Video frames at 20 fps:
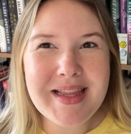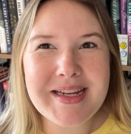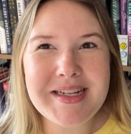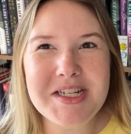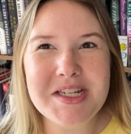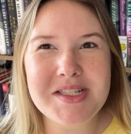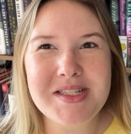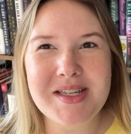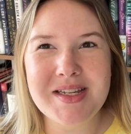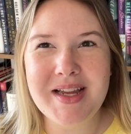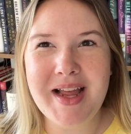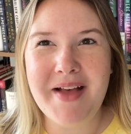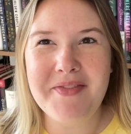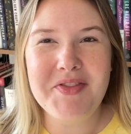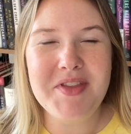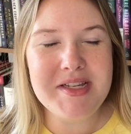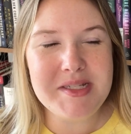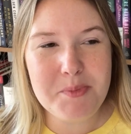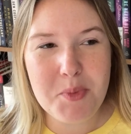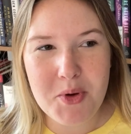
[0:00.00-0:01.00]
Like, just
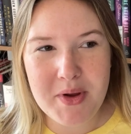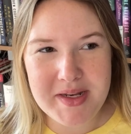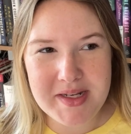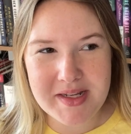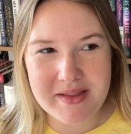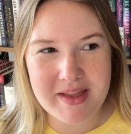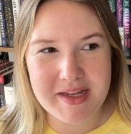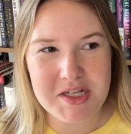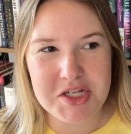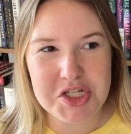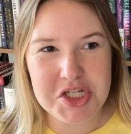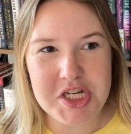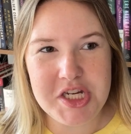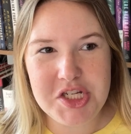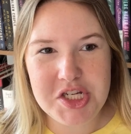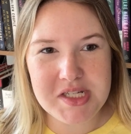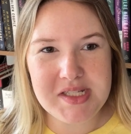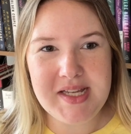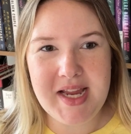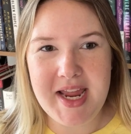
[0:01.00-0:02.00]
at this point, does she
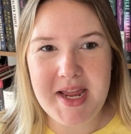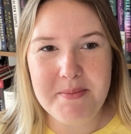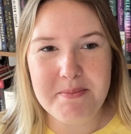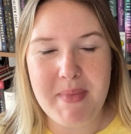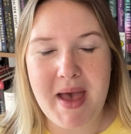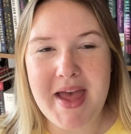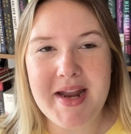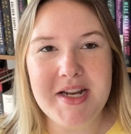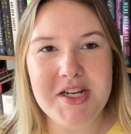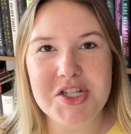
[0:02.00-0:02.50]
just hate men?